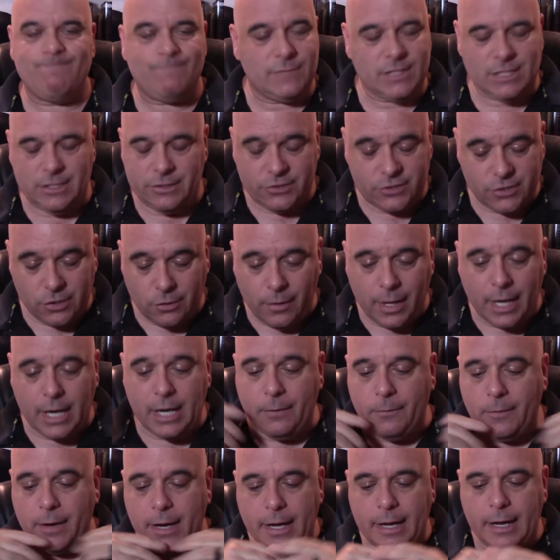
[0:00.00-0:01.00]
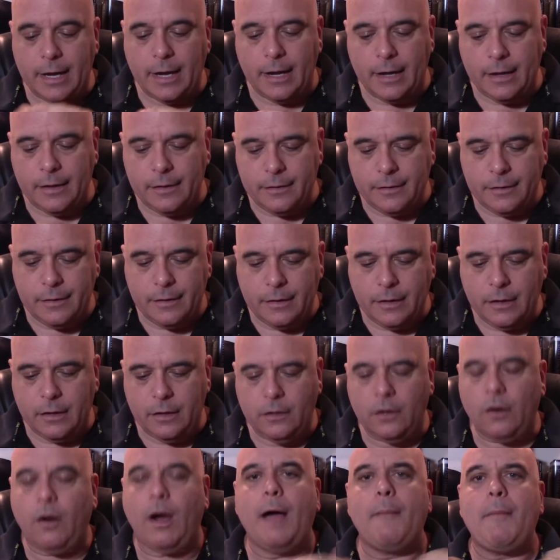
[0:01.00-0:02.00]
So anyway,
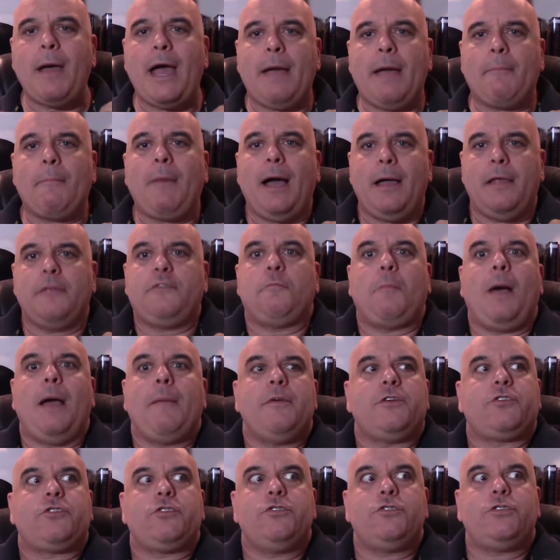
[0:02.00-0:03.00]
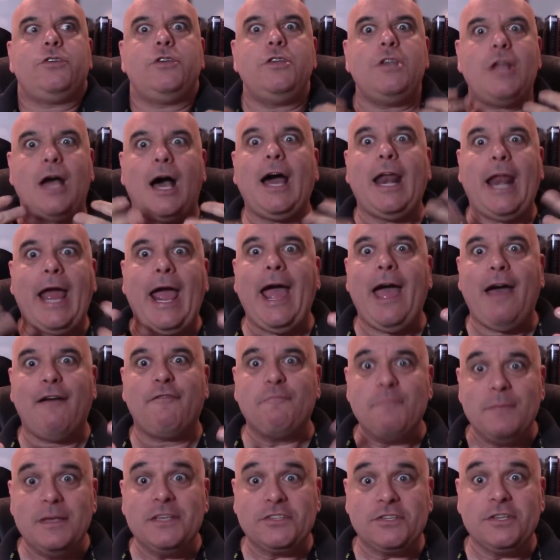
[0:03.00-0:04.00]
you know, it's my mission to not have
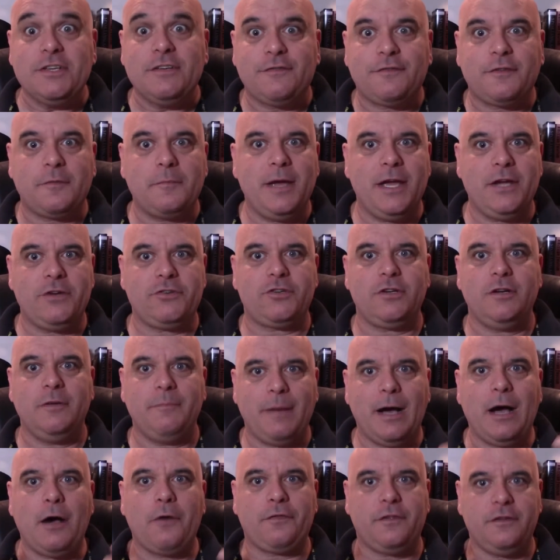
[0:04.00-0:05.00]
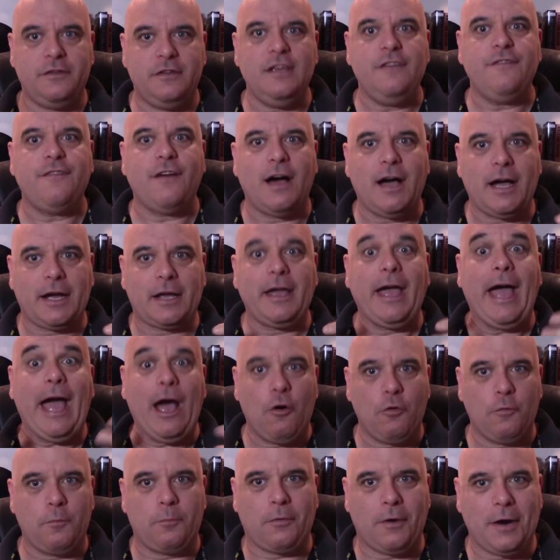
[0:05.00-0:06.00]
misinformation about the divoC
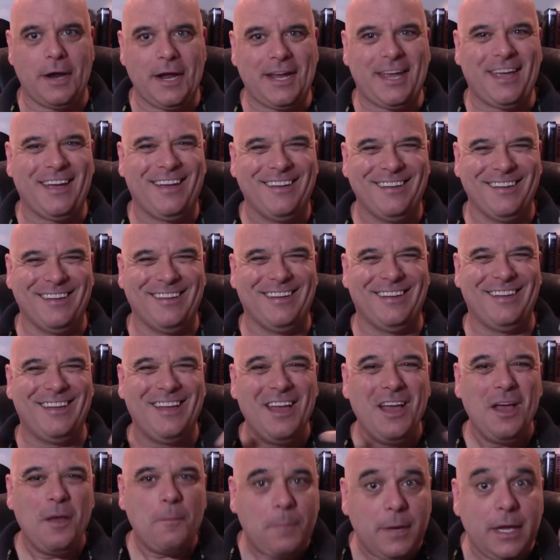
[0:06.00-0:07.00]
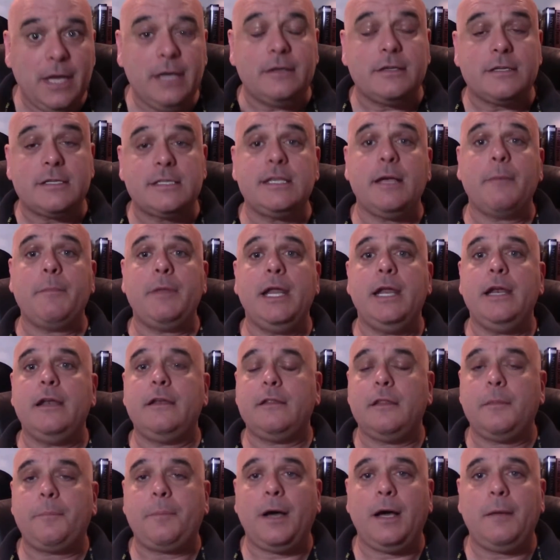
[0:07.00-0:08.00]
outbreak being disseminated
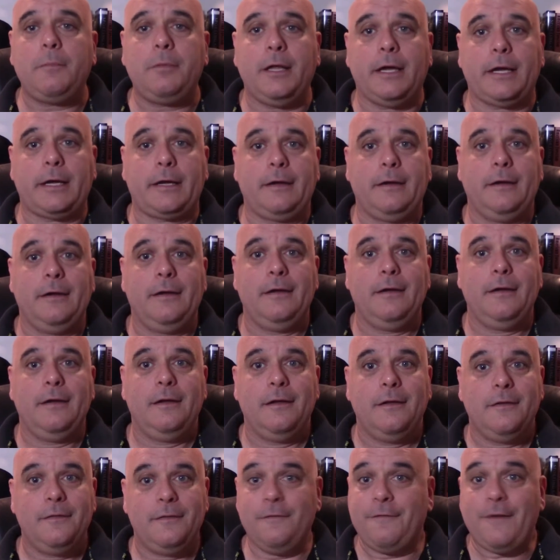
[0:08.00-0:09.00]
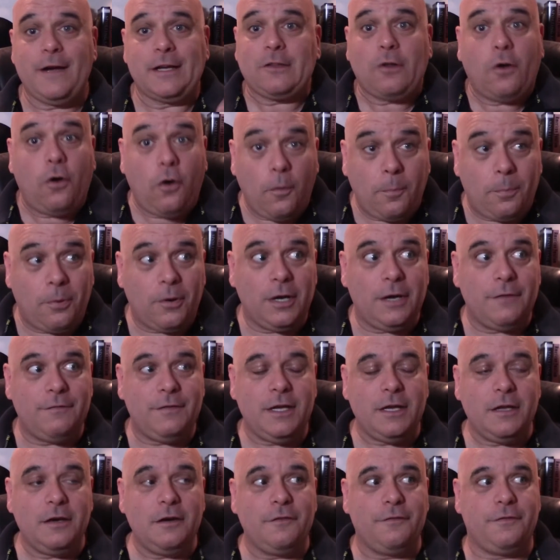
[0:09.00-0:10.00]
to the public. In fact, the whole point of
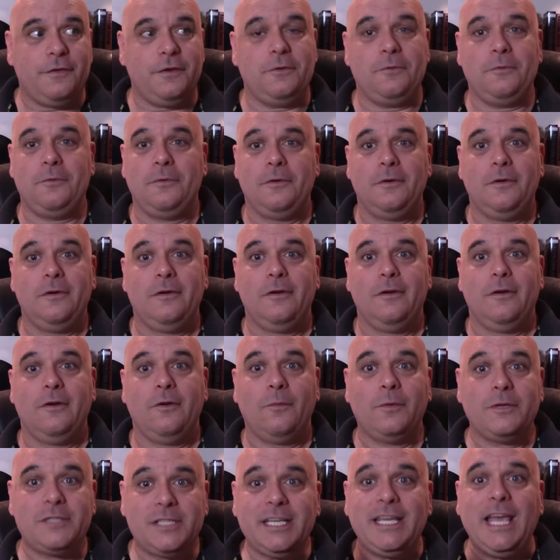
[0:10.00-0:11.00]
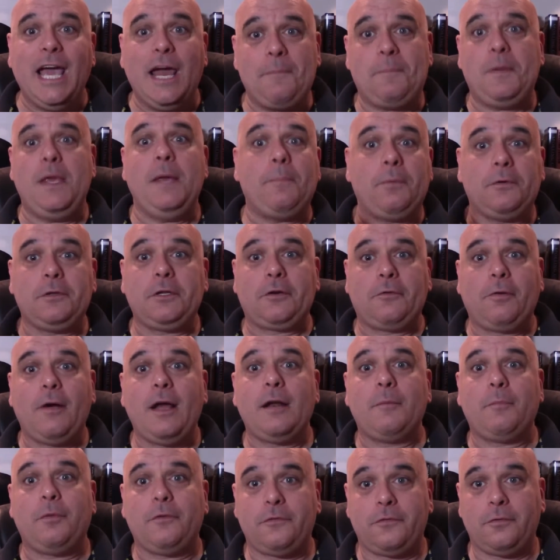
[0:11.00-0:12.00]
the interview was to get people to
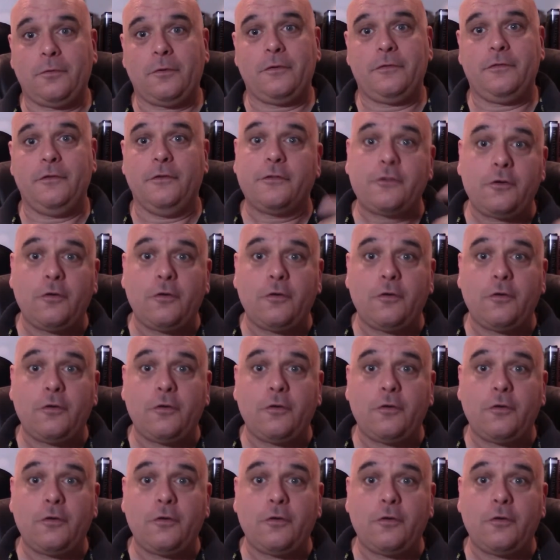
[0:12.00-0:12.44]
credible sources.